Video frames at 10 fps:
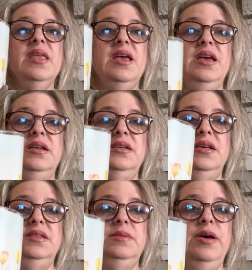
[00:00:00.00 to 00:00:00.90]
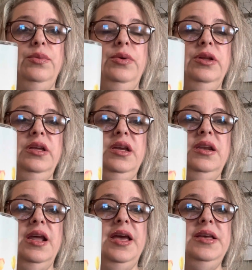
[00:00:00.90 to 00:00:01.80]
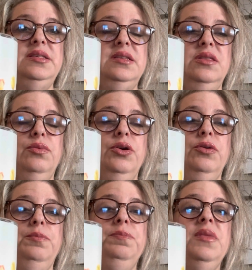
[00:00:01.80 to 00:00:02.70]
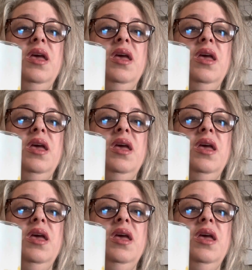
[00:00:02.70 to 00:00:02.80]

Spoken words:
It does smell really nice in the room.